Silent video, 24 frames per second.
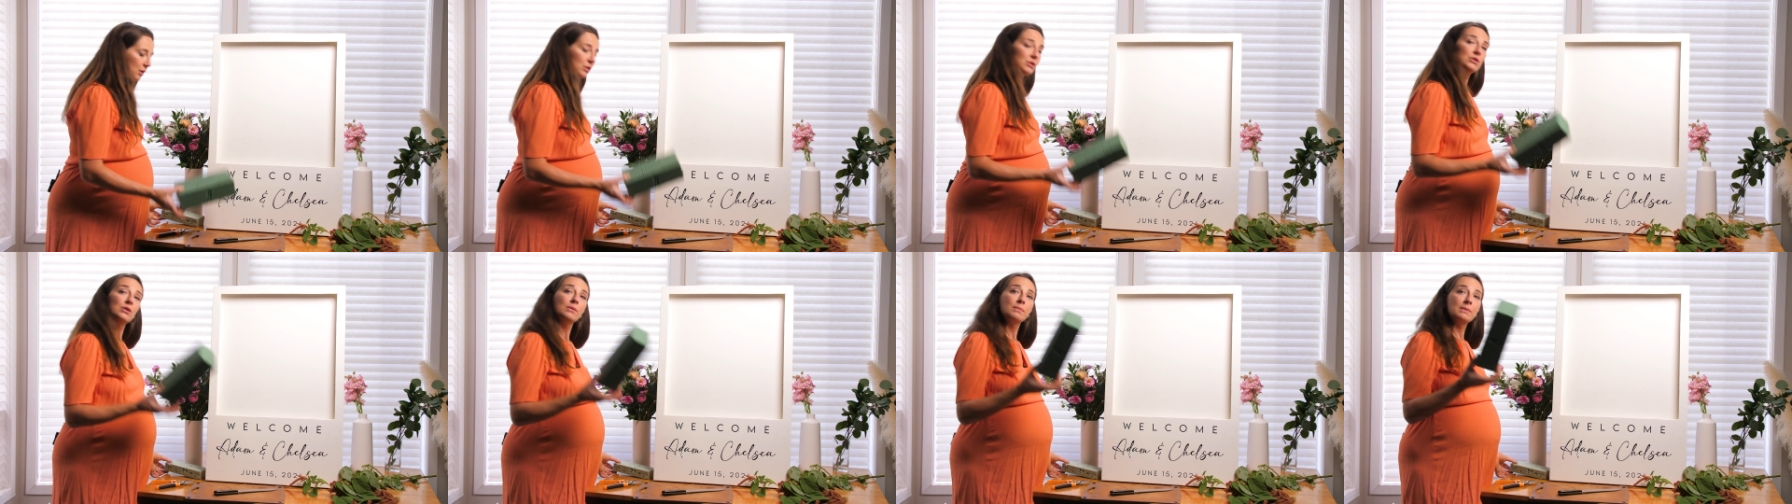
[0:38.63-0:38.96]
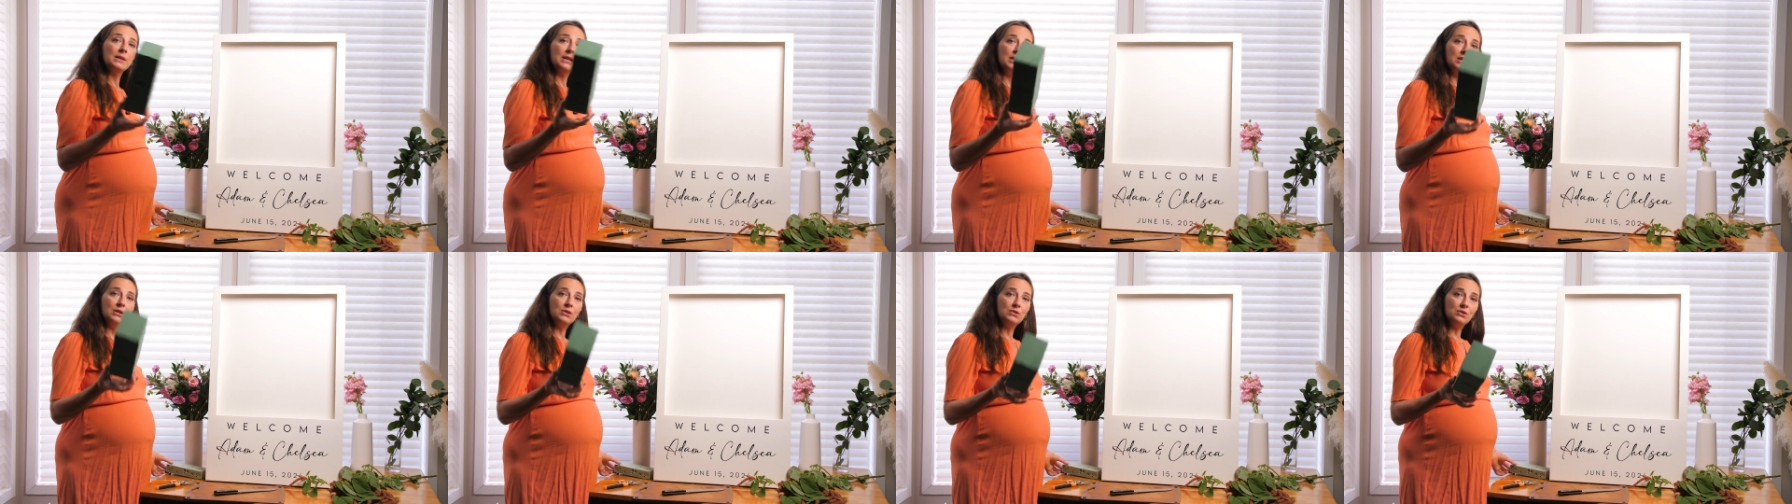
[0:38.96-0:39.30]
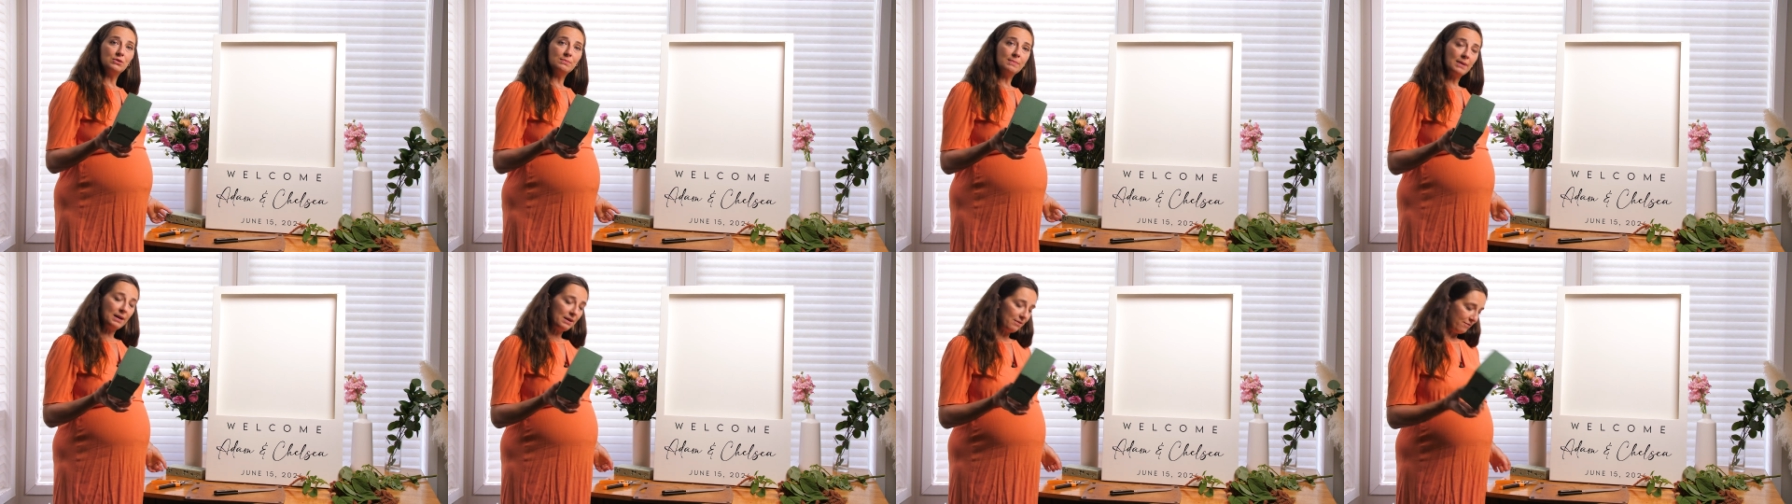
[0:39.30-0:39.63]
So I'm gonna
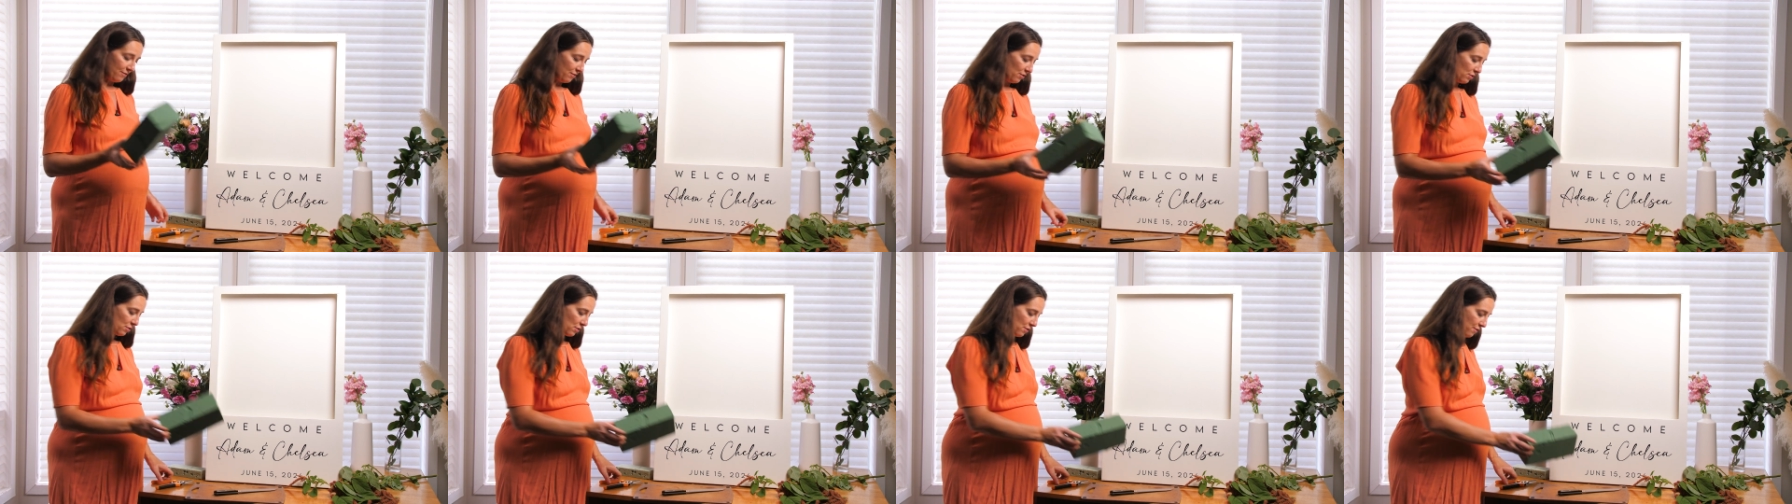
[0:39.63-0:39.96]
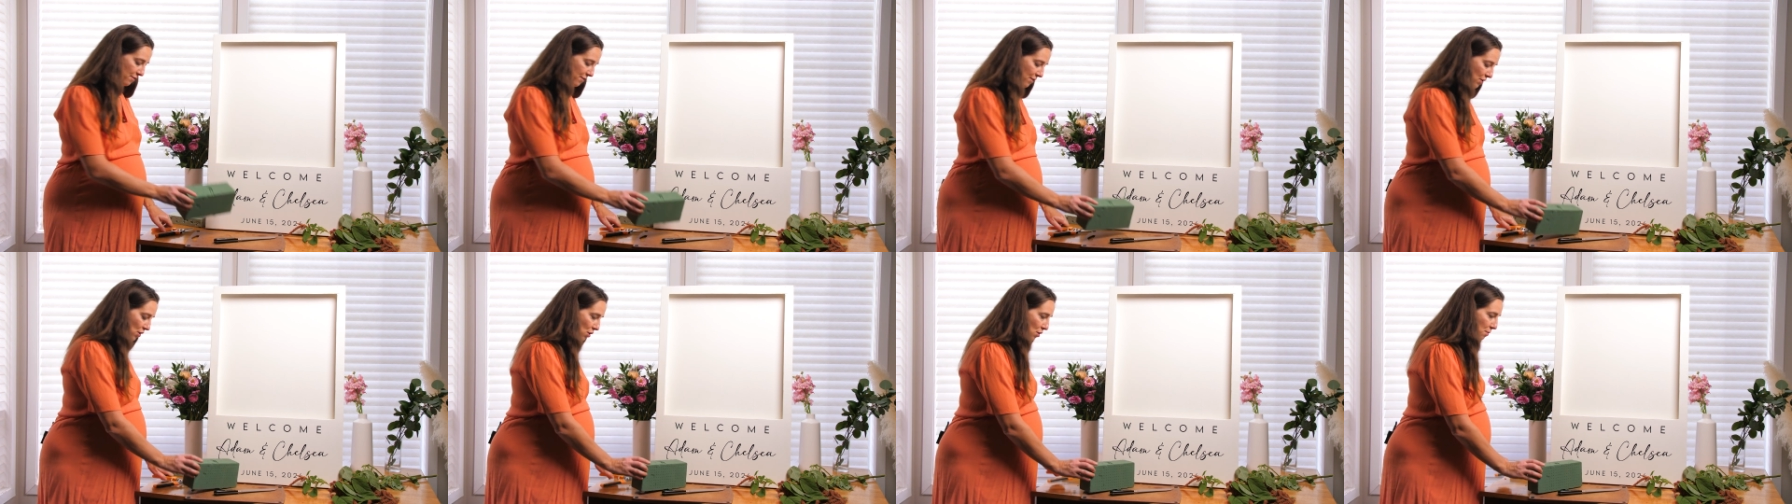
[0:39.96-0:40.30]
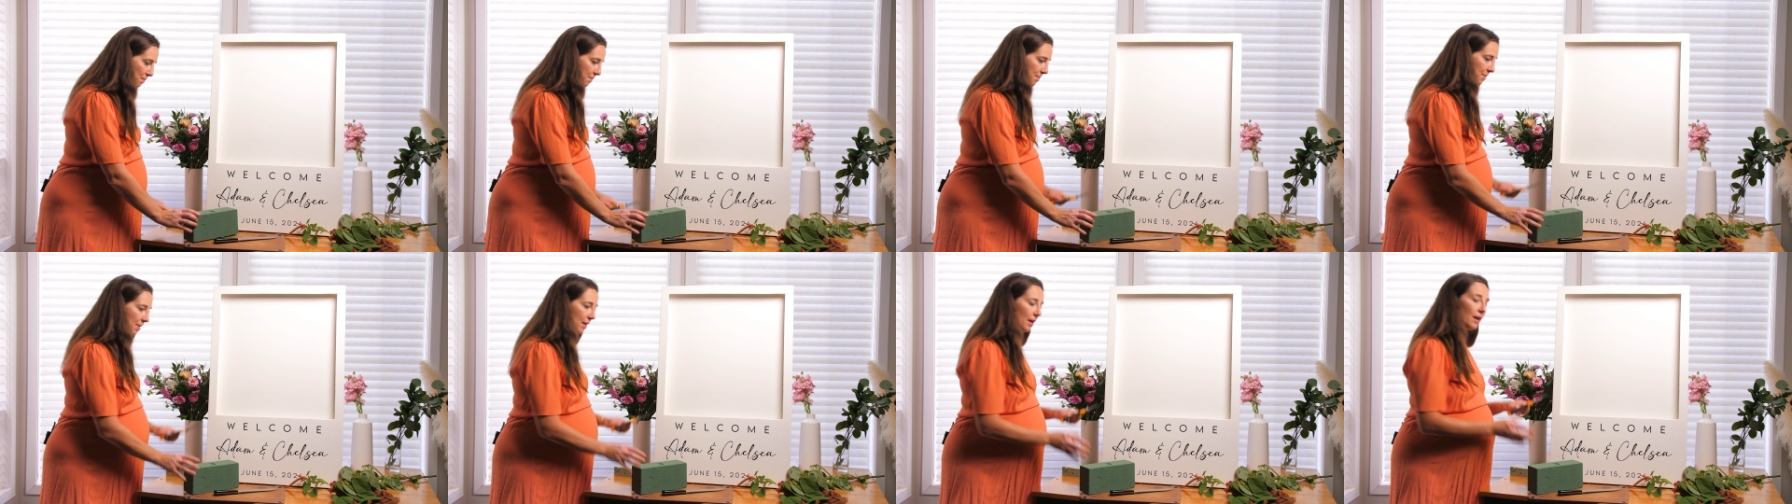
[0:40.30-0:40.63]
use my floral
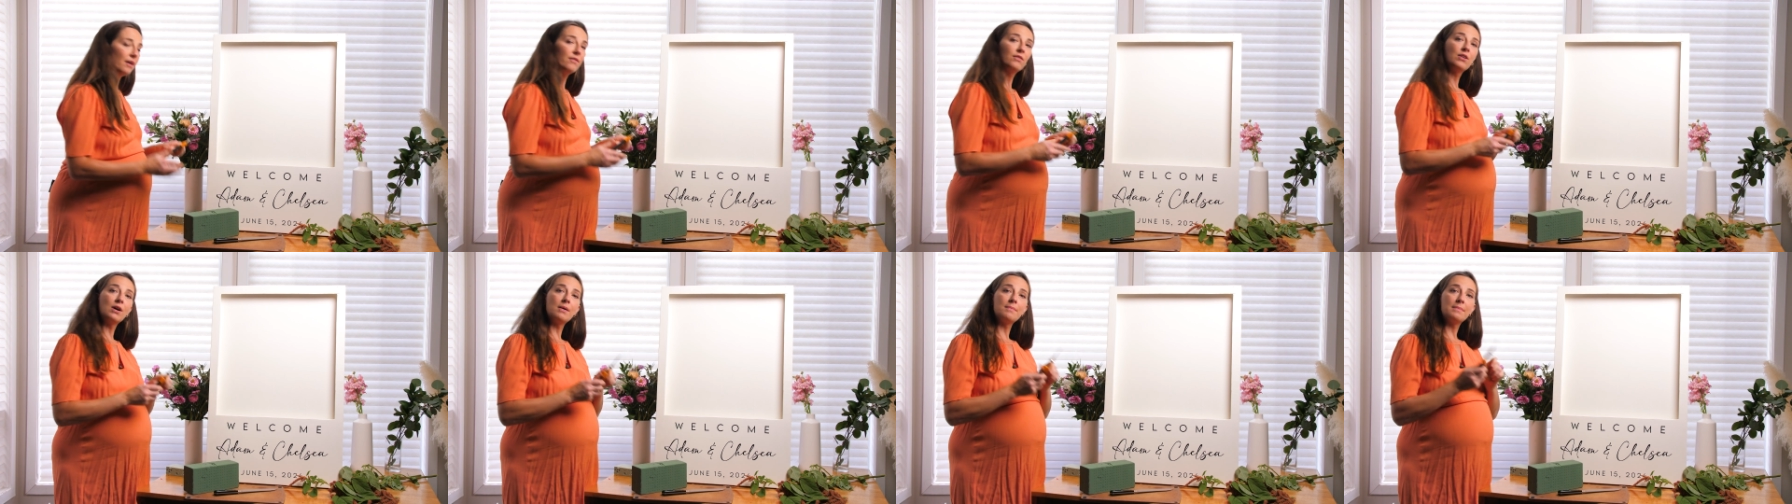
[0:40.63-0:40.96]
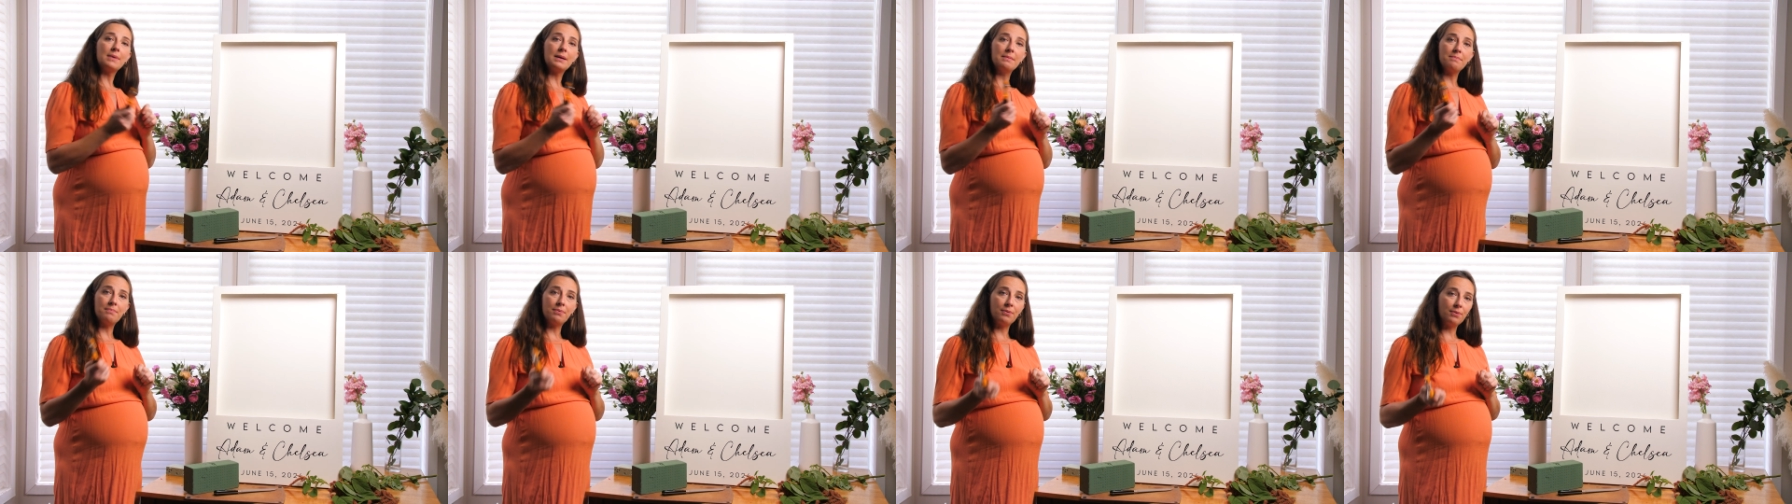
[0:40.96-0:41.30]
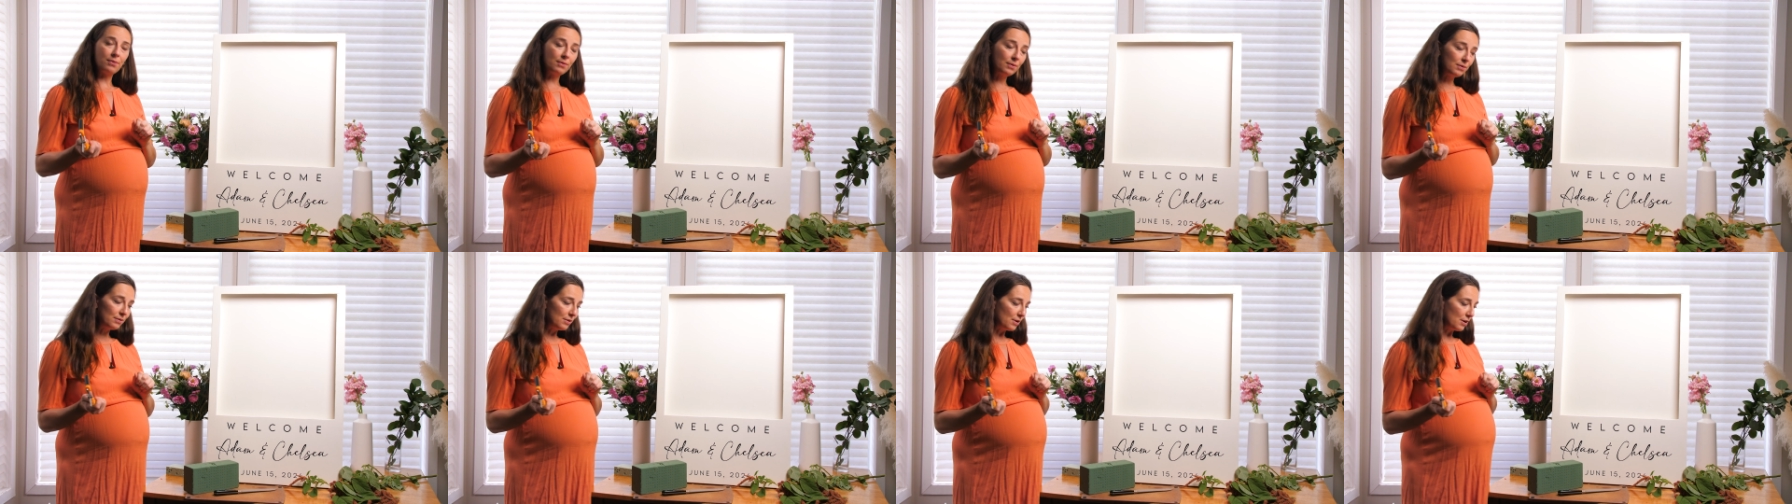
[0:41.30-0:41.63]
foam. I've got my
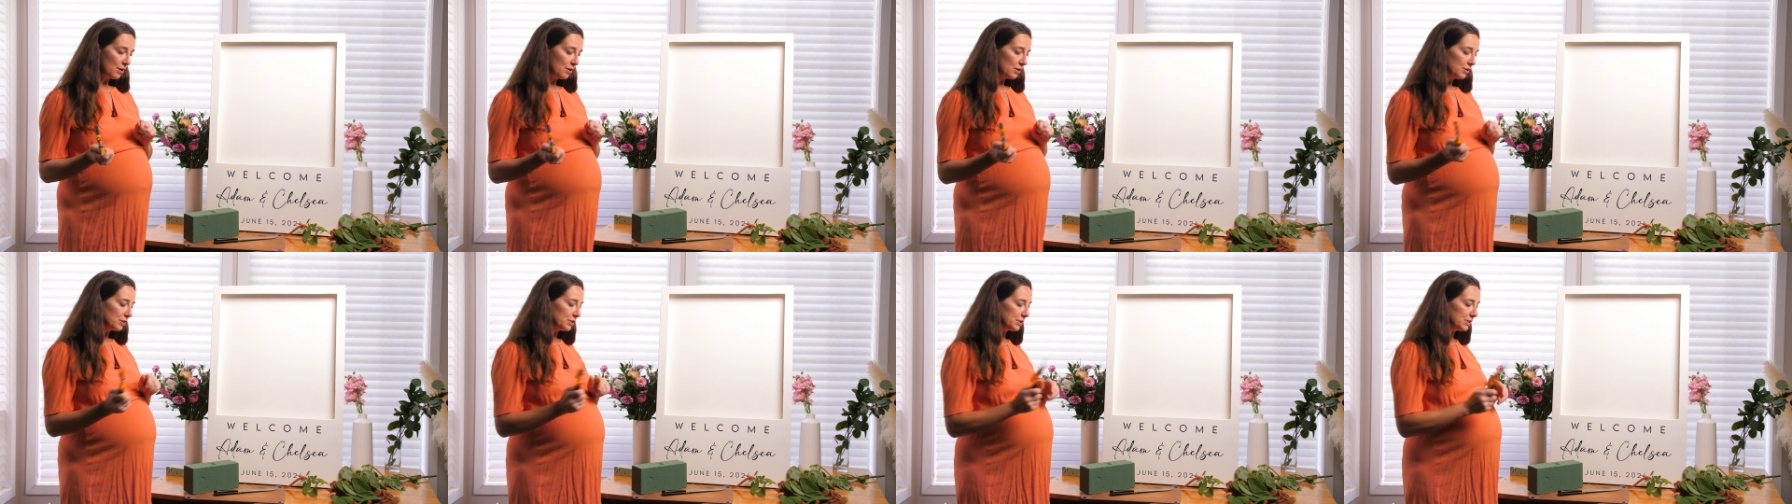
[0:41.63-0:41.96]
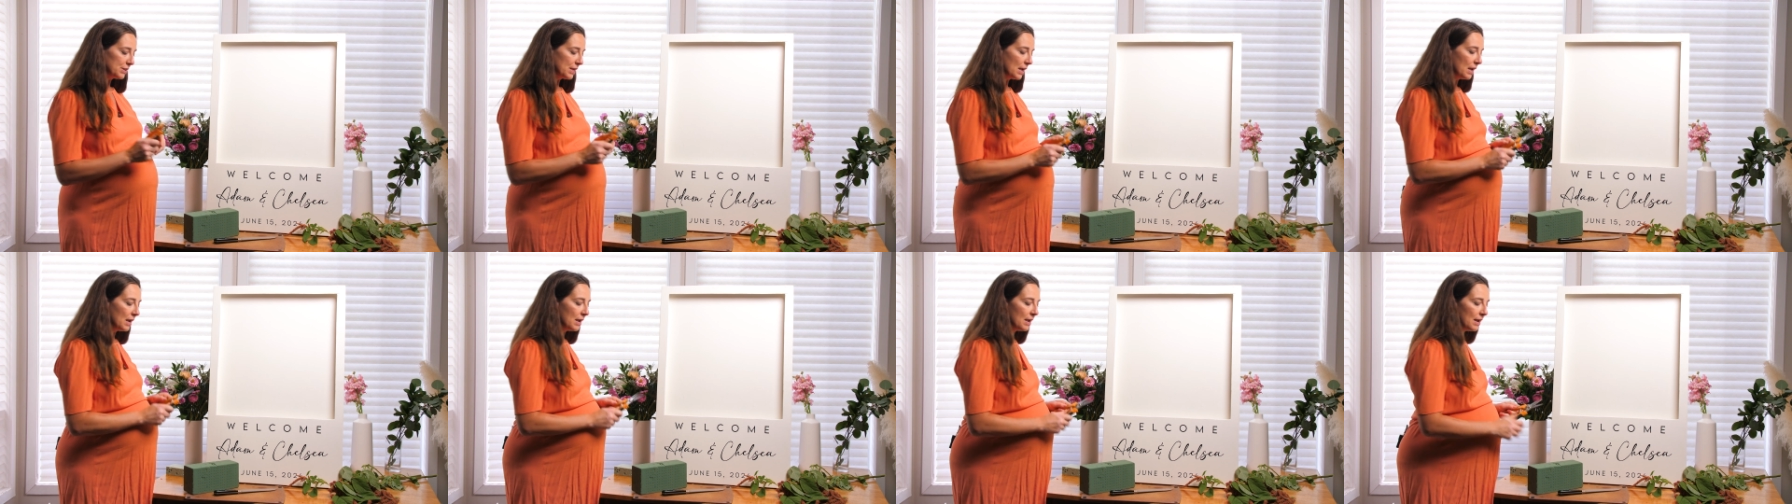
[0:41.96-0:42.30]
pruners.